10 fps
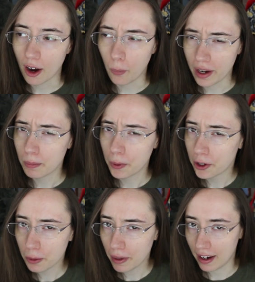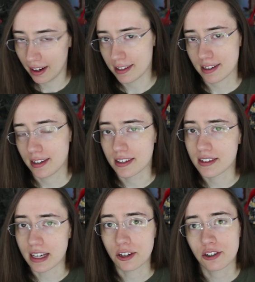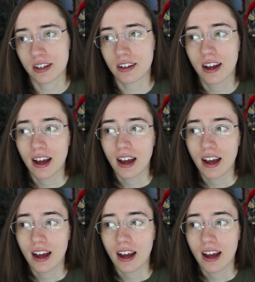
When Murderbot gets to the station